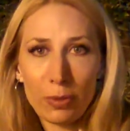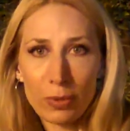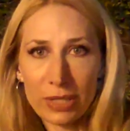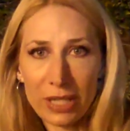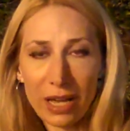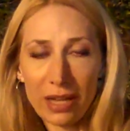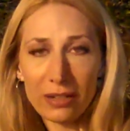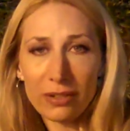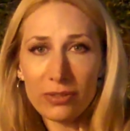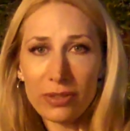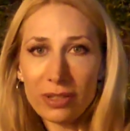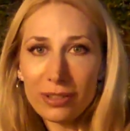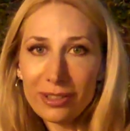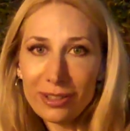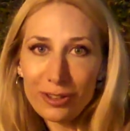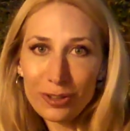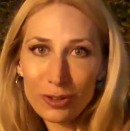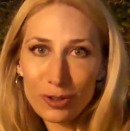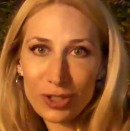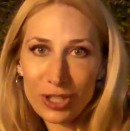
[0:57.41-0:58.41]
it was under the
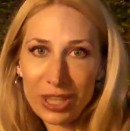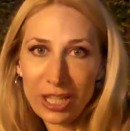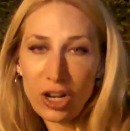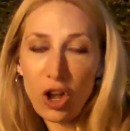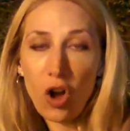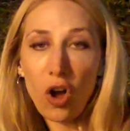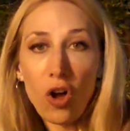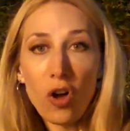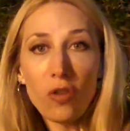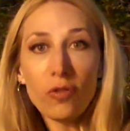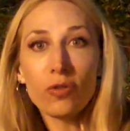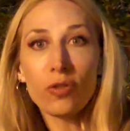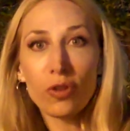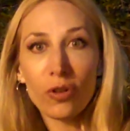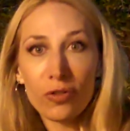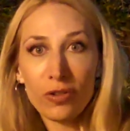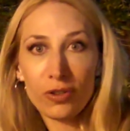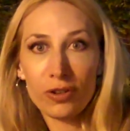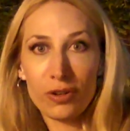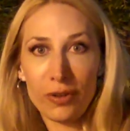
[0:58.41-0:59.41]
delusion that all
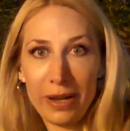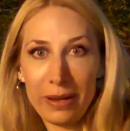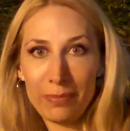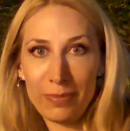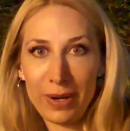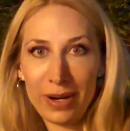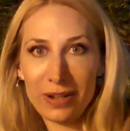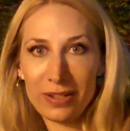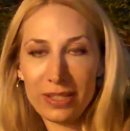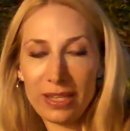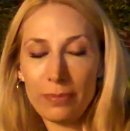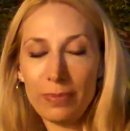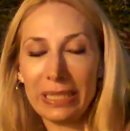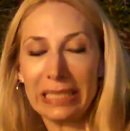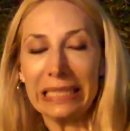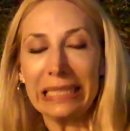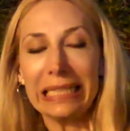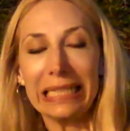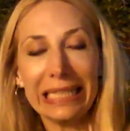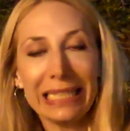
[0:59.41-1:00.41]
four of her grandparents had been